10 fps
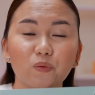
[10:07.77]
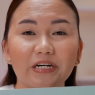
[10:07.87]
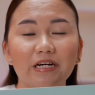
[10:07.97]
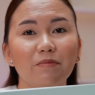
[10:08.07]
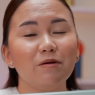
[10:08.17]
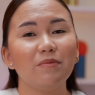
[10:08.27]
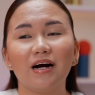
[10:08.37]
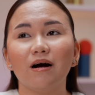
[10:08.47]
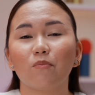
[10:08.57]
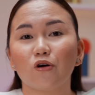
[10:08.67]
worry, may
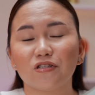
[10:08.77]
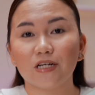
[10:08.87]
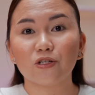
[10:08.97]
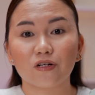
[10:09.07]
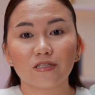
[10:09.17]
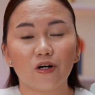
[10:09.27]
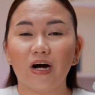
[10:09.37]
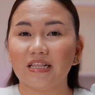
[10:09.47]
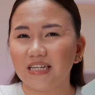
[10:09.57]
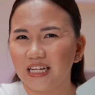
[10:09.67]
mga pros and cons ako at the